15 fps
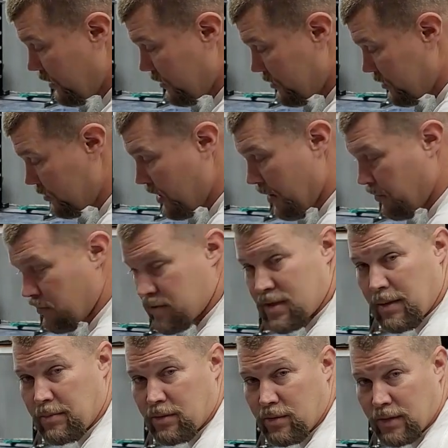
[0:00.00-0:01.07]
some type of
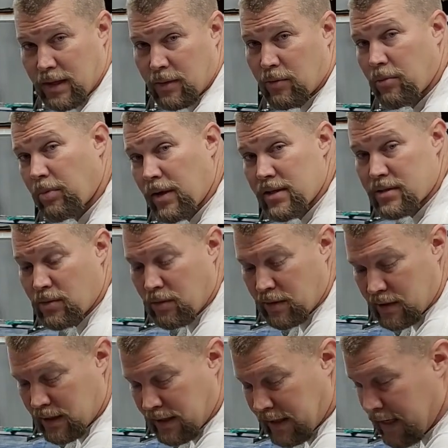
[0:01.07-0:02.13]
receptacle that'll replace the one
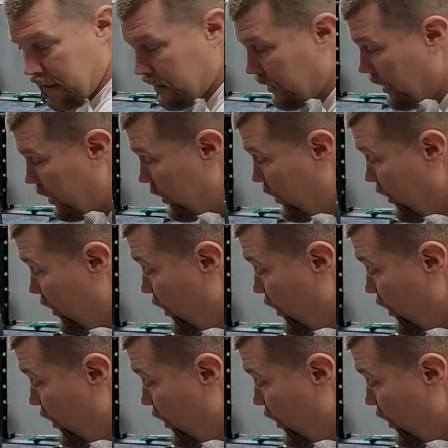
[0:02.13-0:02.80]
that I got there.